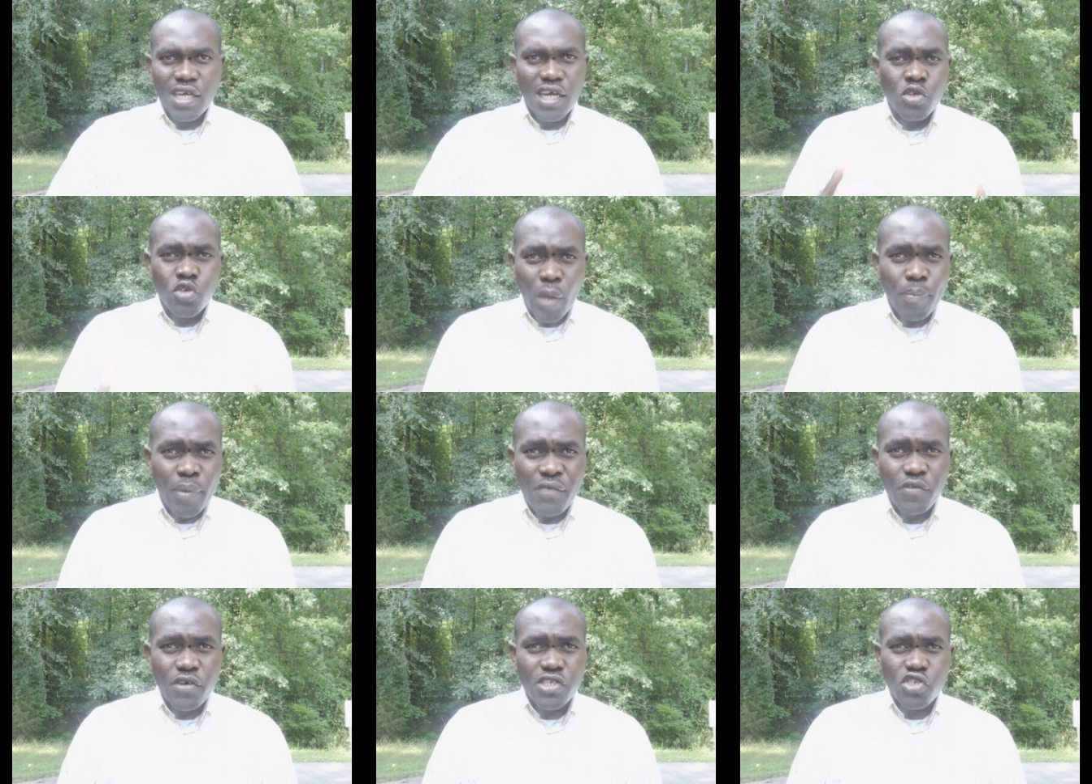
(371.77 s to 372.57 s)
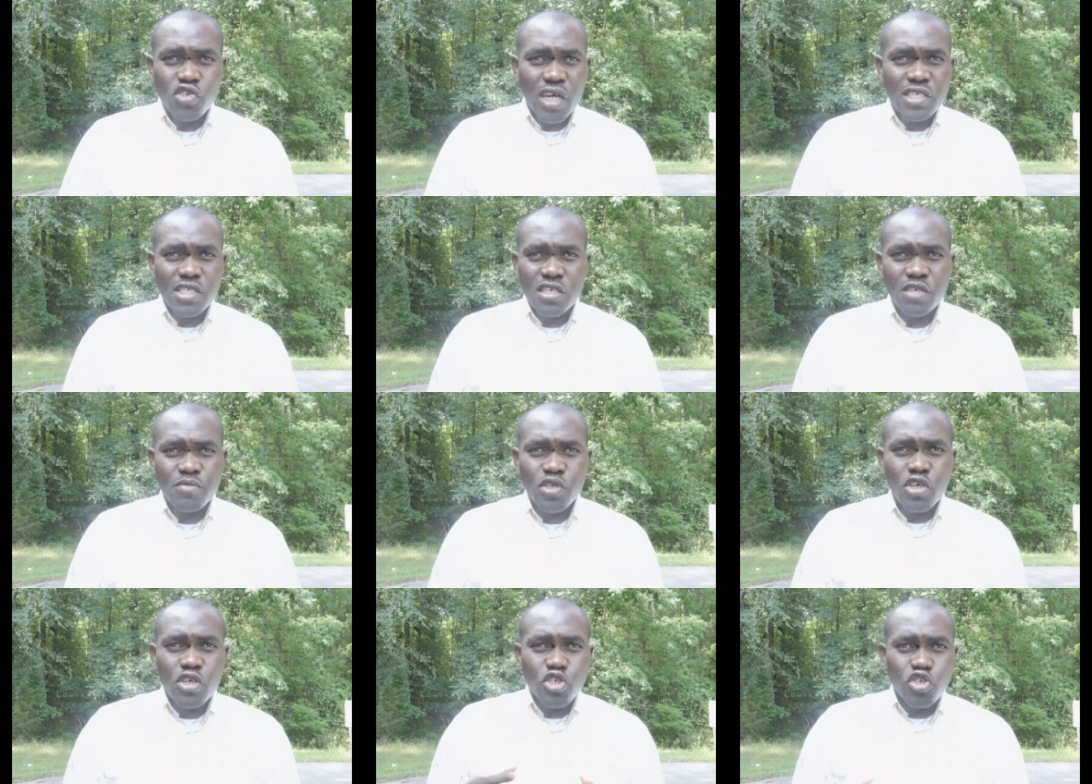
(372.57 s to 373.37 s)
you apply for the
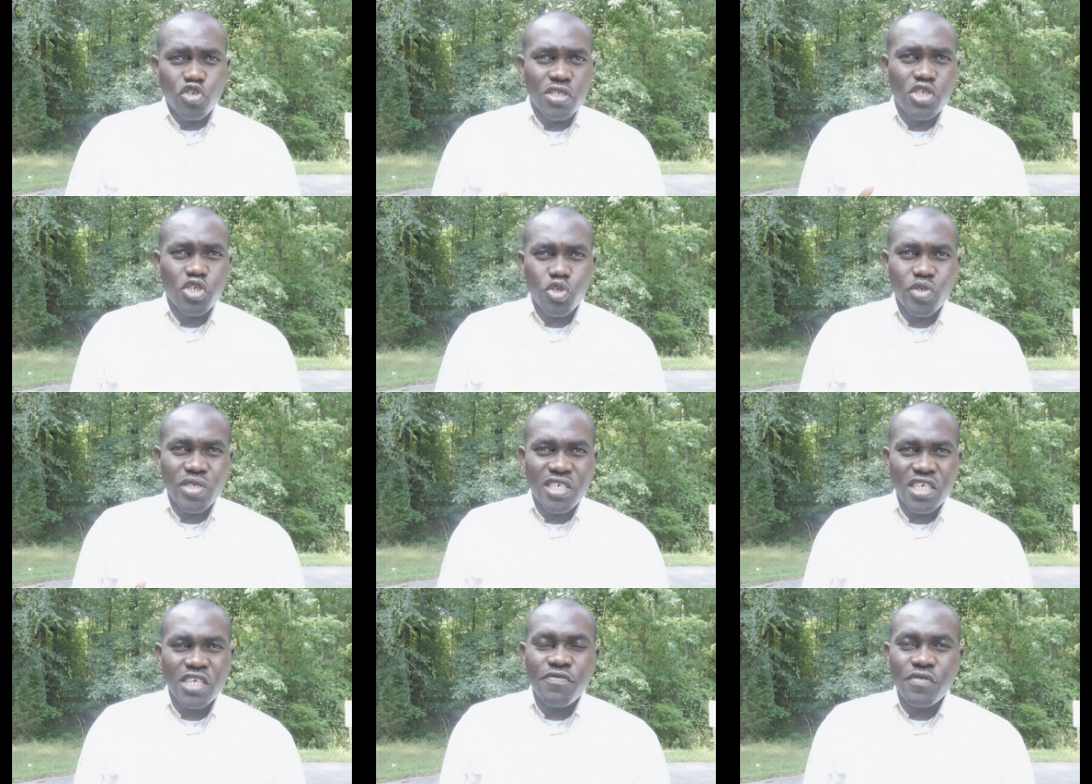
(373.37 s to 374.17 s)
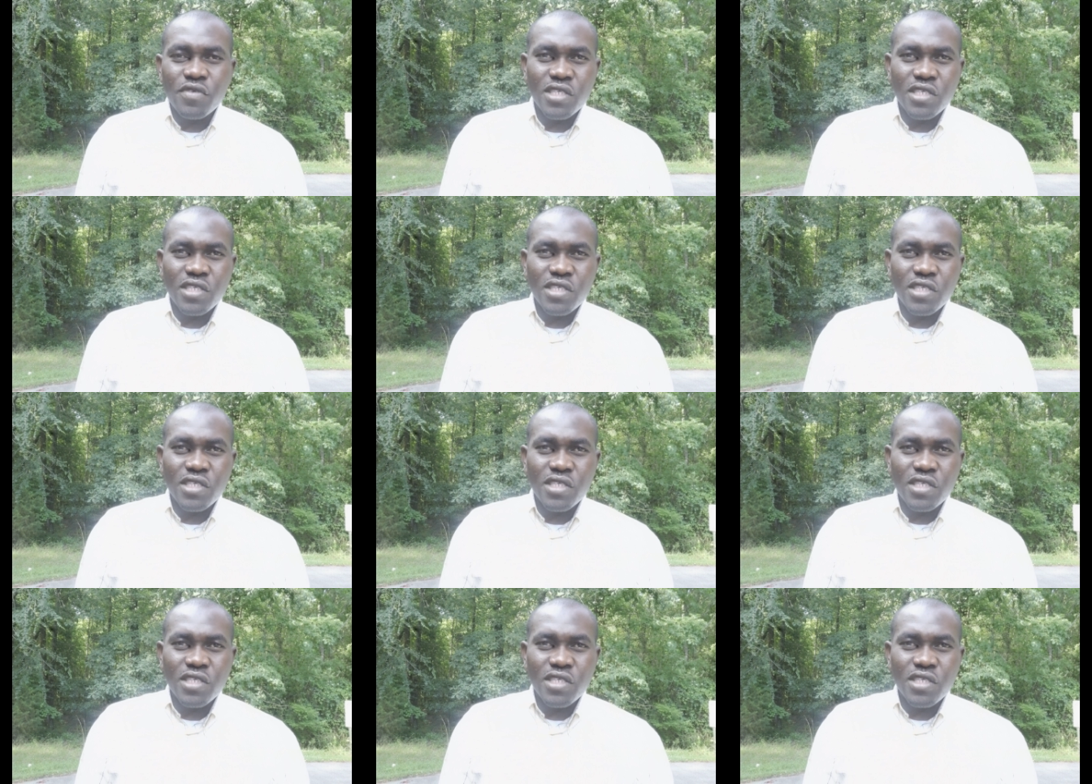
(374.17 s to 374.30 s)
transcript, you need to give